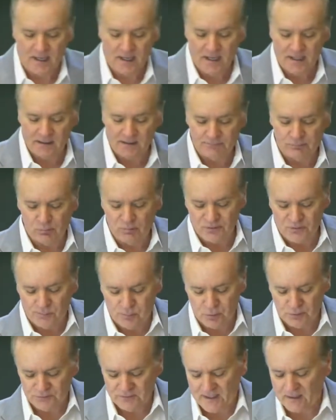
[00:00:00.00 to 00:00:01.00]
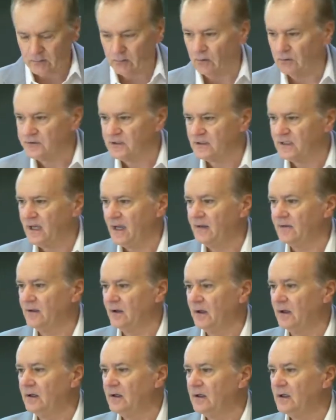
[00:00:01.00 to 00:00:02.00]
And if we were to put that all
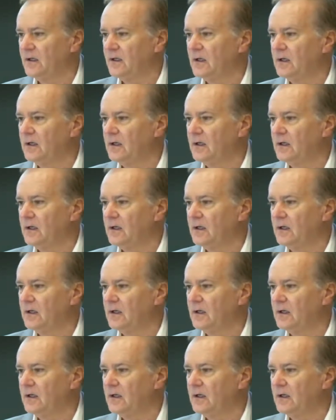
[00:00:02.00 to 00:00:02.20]
together,